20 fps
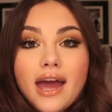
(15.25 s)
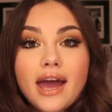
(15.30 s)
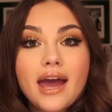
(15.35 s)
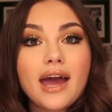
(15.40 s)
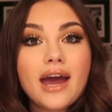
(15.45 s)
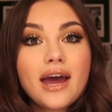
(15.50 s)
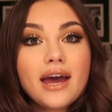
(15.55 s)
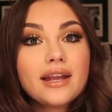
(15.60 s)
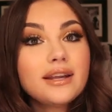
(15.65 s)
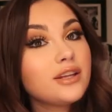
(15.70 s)

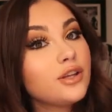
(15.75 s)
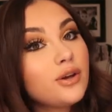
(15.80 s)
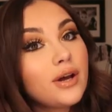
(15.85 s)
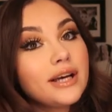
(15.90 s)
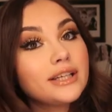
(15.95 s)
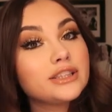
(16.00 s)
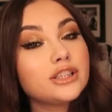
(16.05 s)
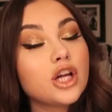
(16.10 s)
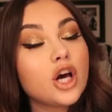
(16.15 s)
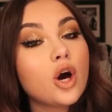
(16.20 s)
And you
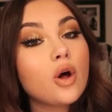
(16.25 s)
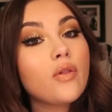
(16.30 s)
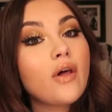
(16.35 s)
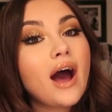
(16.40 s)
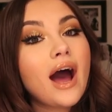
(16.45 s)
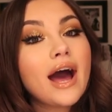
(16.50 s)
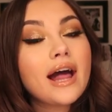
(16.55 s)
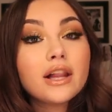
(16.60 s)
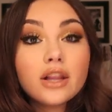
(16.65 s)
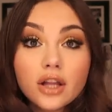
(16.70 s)
guys know
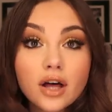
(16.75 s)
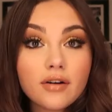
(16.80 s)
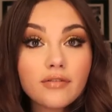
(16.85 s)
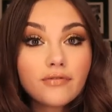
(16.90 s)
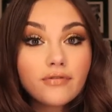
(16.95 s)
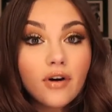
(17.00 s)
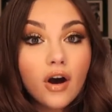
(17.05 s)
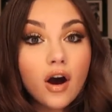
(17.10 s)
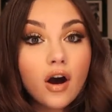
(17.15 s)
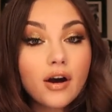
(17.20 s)
that I
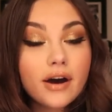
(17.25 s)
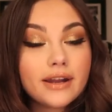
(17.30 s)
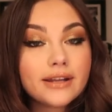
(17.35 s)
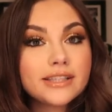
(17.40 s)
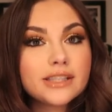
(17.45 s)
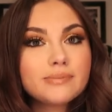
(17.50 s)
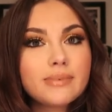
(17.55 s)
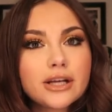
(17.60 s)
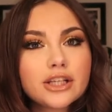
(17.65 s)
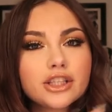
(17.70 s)
love fall and
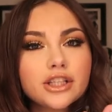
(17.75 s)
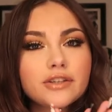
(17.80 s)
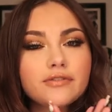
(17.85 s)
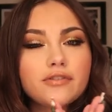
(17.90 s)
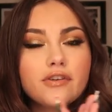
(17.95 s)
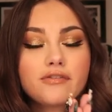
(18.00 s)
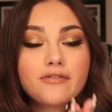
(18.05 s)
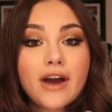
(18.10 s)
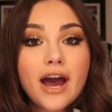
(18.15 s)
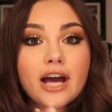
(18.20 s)
especially
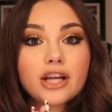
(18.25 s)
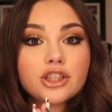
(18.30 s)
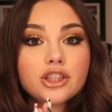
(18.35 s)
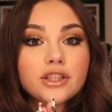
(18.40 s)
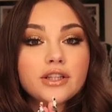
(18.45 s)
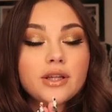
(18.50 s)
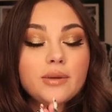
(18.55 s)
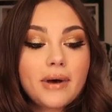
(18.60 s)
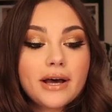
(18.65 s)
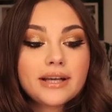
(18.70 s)
for
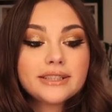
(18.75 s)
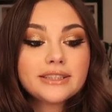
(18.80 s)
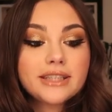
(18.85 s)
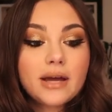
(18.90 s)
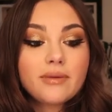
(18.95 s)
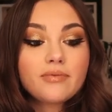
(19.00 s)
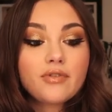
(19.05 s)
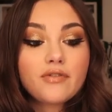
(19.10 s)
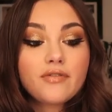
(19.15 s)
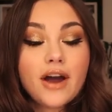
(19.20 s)
fashion. The best
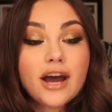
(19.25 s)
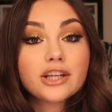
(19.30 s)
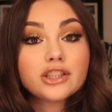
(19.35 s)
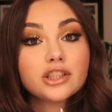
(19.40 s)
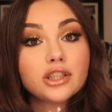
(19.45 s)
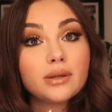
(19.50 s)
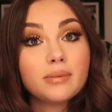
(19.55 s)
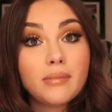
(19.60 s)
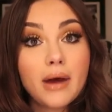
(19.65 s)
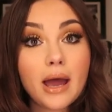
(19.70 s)
time for
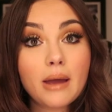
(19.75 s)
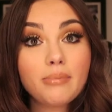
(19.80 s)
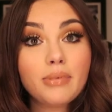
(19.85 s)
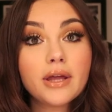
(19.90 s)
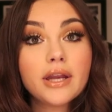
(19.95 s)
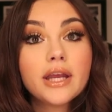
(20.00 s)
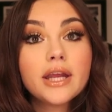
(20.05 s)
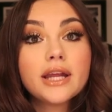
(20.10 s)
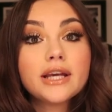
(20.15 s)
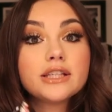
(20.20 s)
fashion in my
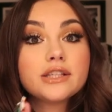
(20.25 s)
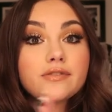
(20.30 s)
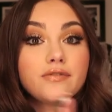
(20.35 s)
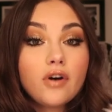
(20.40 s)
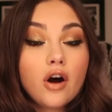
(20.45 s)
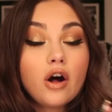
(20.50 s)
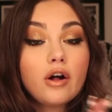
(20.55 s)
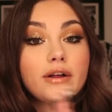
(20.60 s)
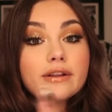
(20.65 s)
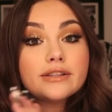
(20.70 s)
opinion is
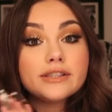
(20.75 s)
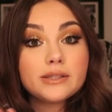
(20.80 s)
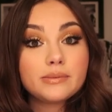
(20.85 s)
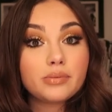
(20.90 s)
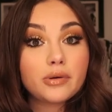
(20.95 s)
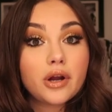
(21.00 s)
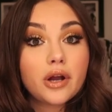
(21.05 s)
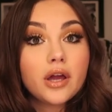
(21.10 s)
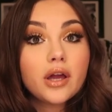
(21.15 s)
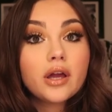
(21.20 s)
fall and
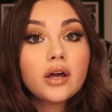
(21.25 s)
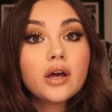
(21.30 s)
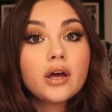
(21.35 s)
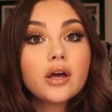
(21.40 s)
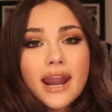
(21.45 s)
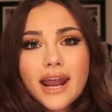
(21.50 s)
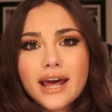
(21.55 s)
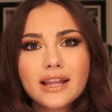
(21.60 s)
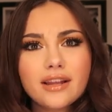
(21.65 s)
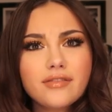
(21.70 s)
spring.
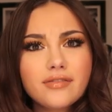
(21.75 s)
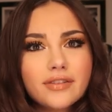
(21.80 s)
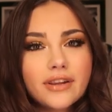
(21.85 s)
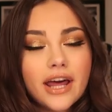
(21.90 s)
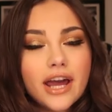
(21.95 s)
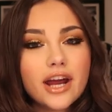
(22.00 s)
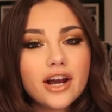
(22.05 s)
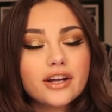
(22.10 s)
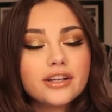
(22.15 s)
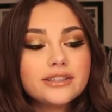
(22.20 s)
And I love
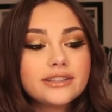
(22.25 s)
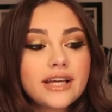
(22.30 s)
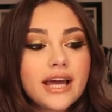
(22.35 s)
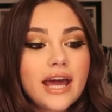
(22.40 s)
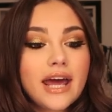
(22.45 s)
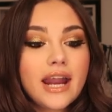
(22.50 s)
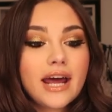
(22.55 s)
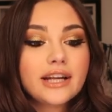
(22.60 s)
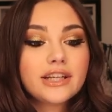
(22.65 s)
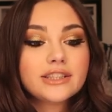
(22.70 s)
layers
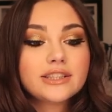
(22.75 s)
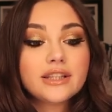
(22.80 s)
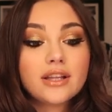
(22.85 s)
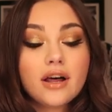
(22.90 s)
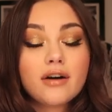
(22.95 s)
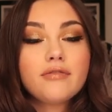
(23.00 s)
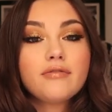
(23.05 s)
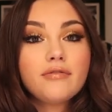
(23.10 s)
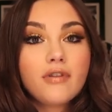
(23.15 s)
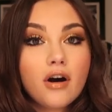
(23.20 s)
and I just
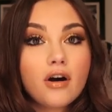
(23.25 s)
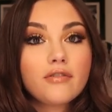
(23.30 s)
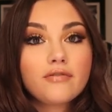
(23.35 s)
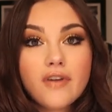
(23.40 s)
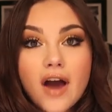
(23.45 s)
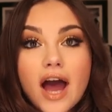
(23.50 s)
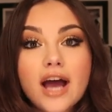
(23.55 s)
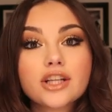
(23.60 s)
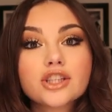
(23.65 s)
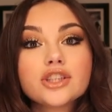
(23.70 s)
love fall
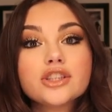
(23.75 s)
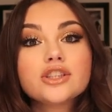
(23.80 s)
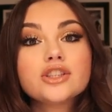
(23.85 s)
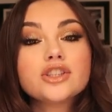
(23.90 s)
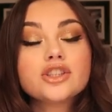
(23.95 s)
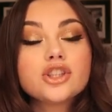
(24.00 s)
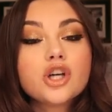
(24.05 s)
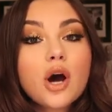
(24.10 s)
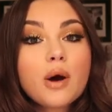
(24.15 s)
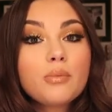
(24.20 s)
fashion.
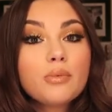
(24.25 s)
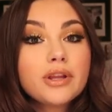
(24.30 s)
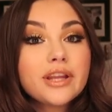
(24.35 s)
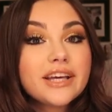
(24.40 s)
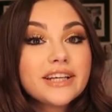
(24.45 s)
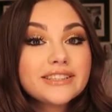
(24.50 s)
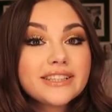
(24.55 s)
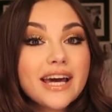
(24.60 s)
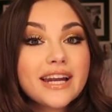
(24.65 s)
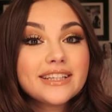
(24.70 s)
So I'm
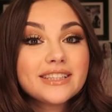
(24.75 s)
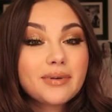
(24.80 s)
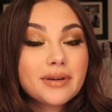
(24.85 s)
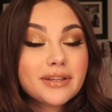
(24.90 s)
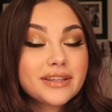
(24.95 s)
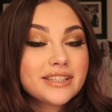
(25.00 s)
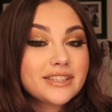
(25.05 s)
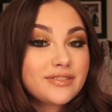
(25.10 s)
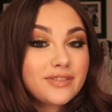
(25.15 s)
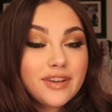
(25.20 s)
really excited to
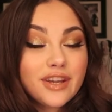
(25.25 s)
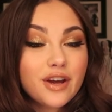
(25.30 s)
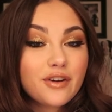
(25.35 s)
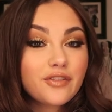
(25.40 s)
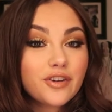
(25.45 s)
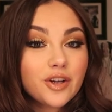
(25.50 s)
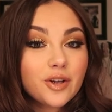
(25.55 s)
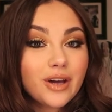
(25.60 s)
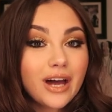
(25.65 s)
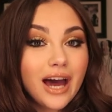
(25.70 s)
make this video
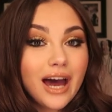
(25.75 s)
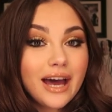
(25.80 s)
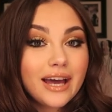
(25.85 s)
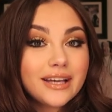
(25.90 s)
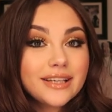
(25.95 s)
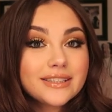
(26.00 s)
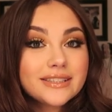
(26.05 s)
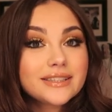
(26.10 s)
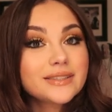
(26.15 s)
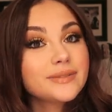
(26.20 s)
for you guys.